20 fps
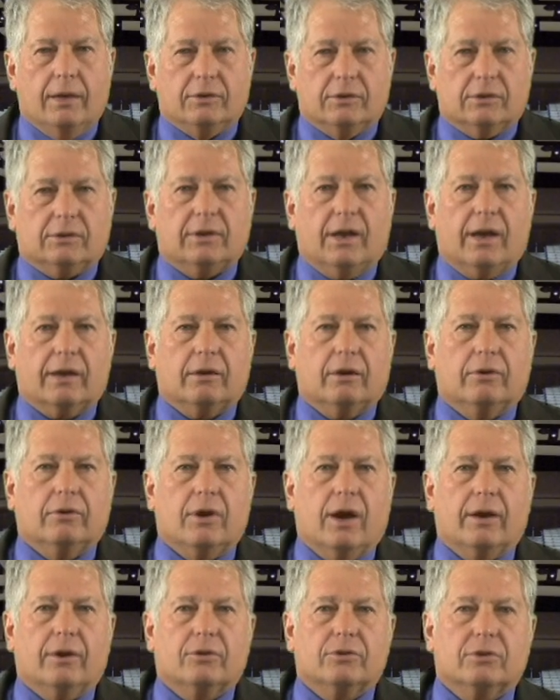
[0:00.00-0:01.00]
Just like our
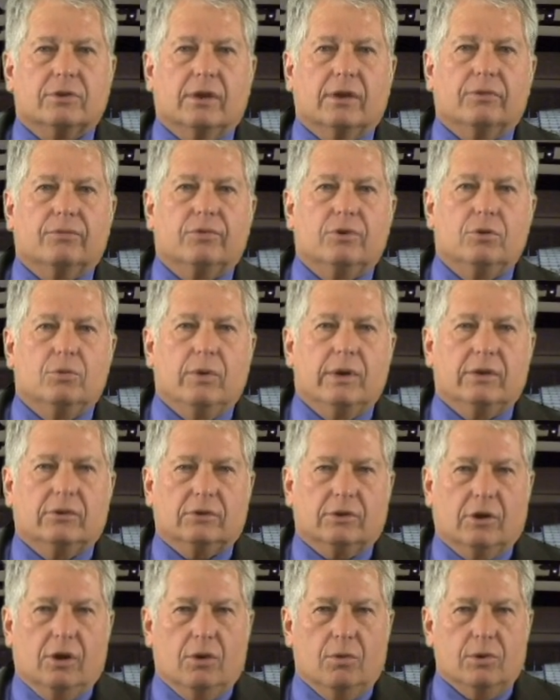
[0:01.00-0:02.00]
daughter said a few
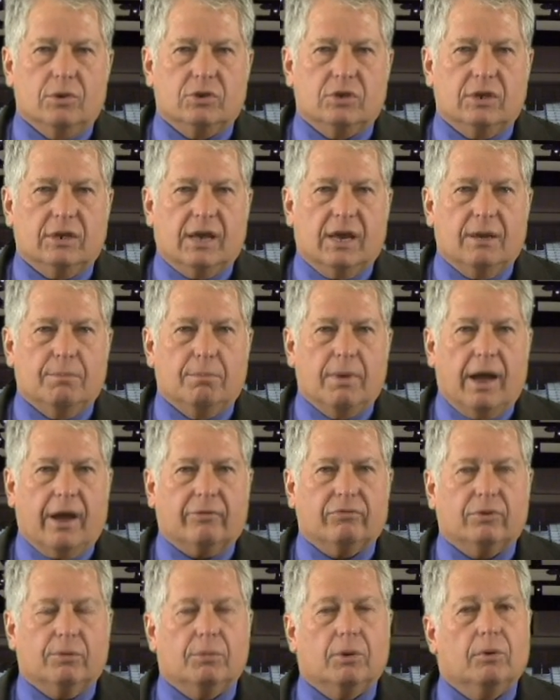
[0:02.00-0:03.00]
weeks ago when she came
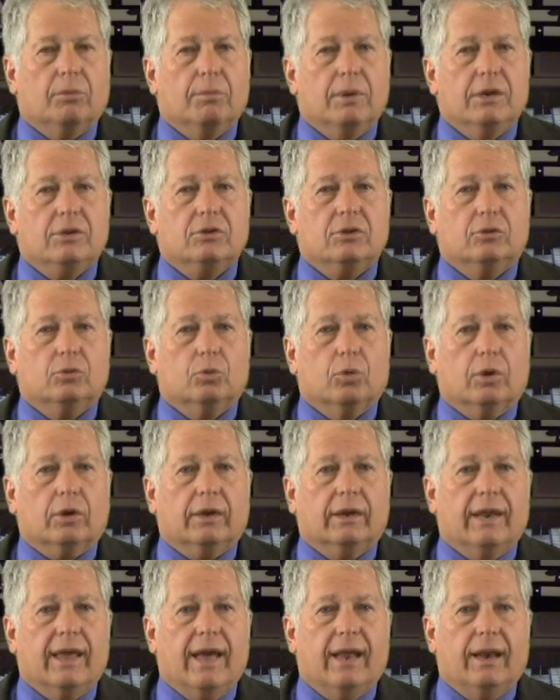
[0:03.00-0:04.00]
back from her missions
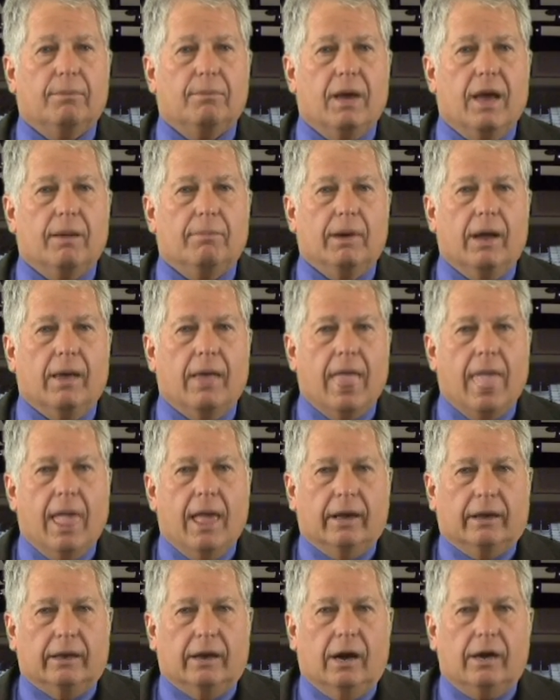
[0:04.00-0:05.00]
work in Alabama,
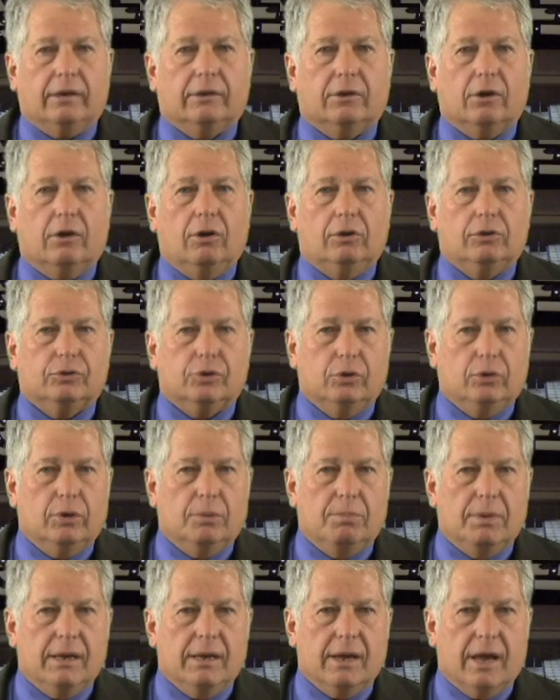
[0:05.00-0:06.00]
God calls you
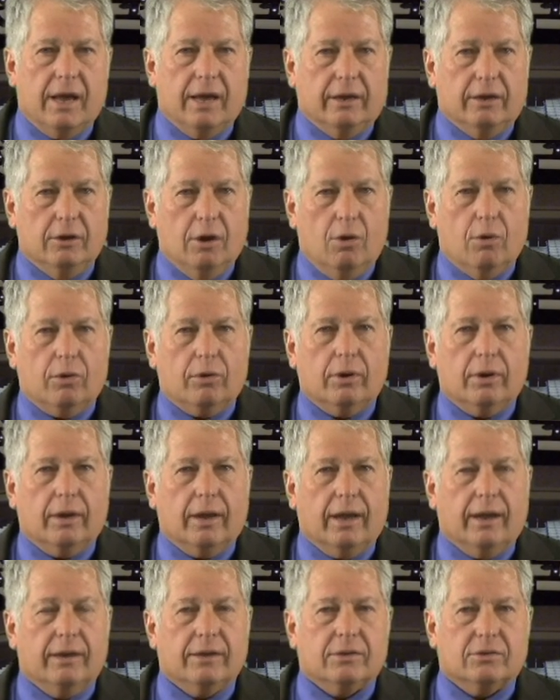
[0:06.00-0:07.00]
to be a goer
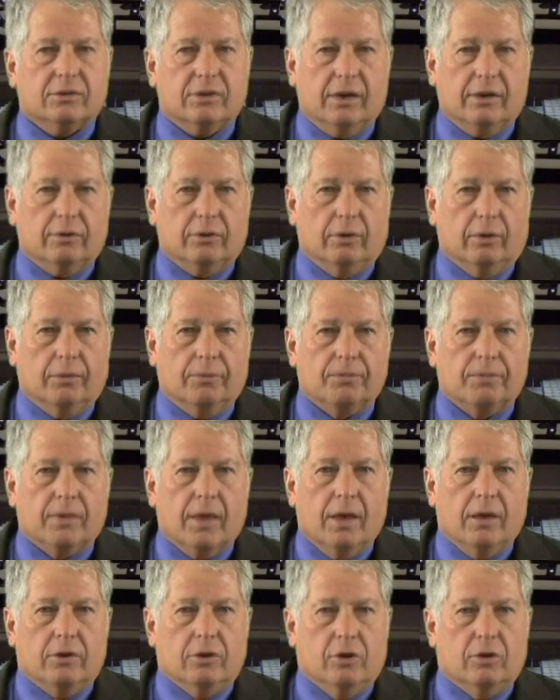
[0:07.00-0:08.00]
and a sender.
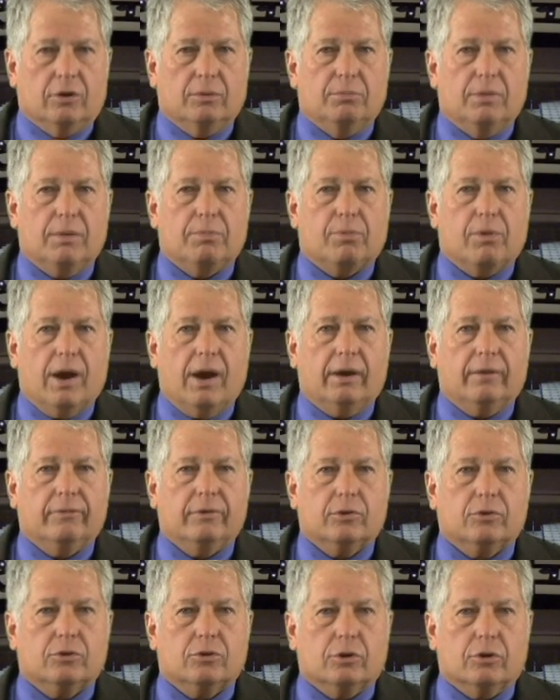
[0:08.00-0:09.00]
You can be proud
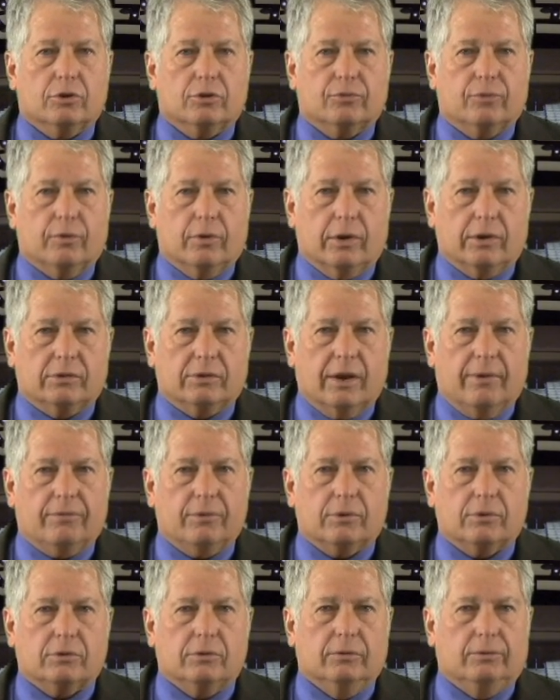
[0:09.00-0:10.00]
of your church for its
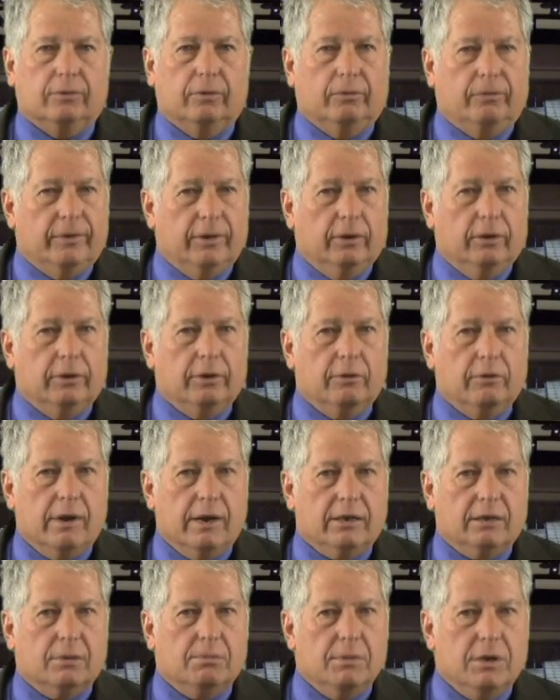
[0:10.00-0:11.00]
efforts to fulfill the
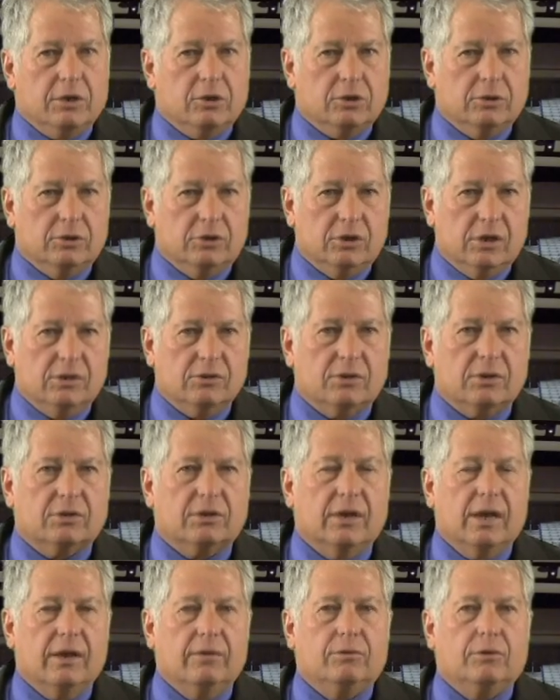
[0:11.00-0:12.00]
great commission
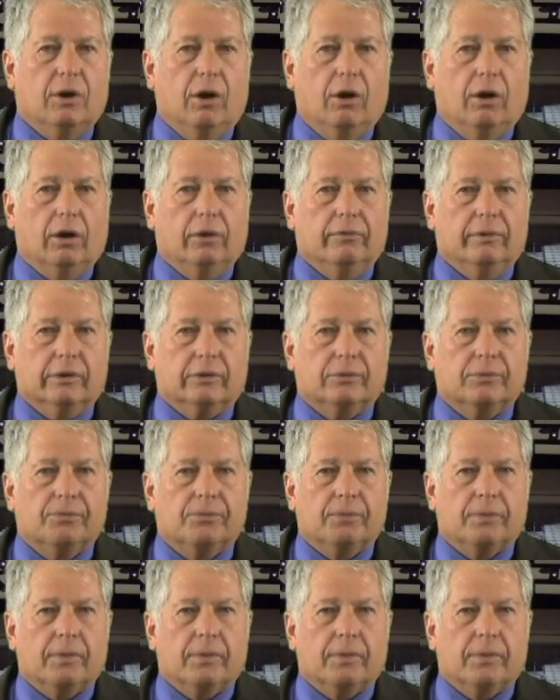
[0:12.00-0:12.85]
Jesus gave to all of us.